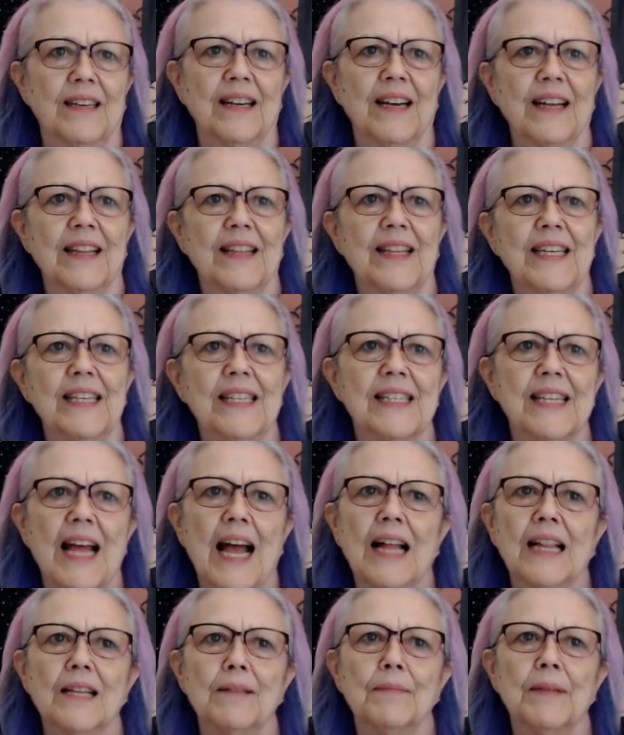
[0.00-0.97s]
These
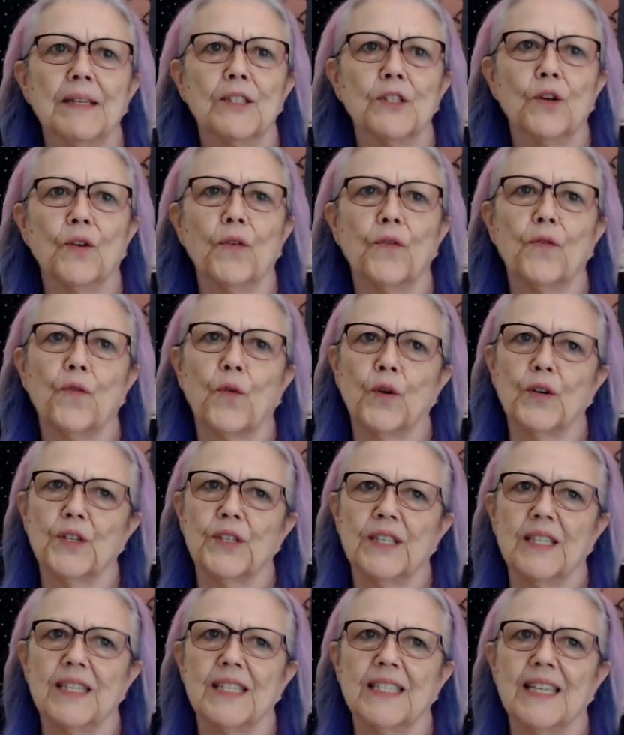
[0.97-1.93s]
elemental
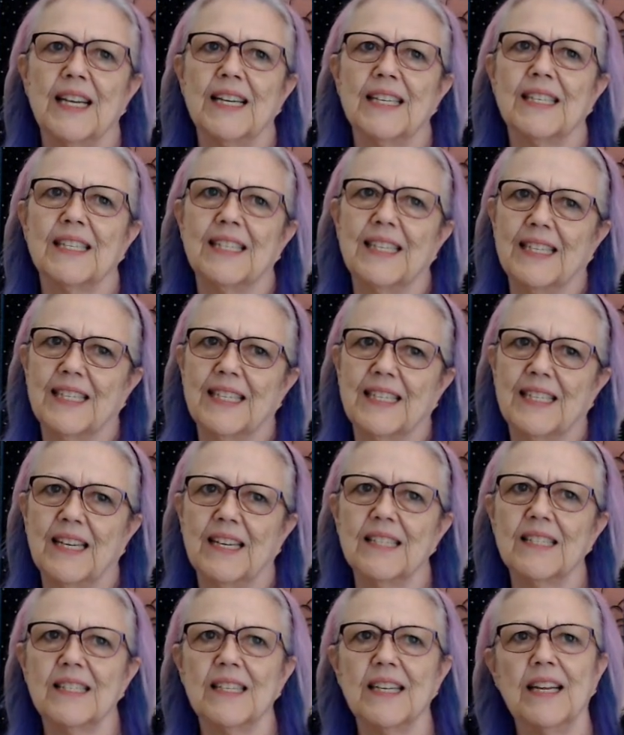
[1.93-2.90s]
forces assist
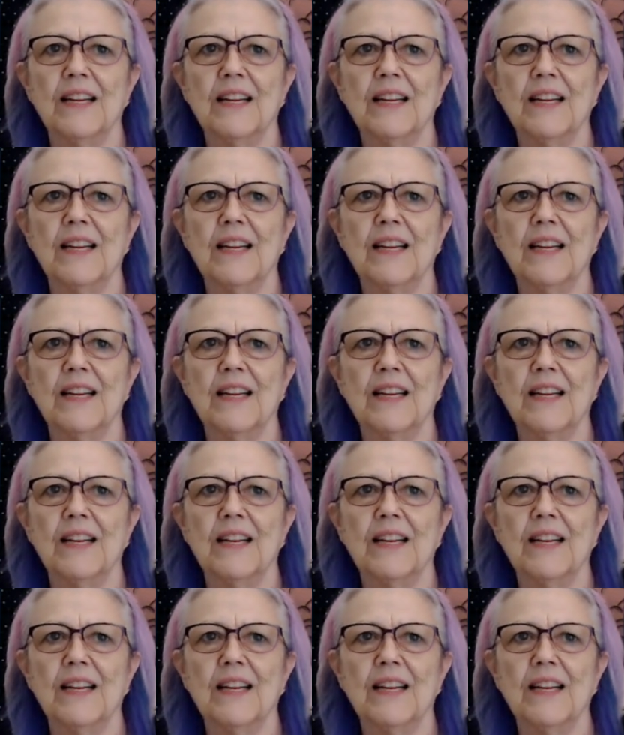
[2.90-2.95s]
us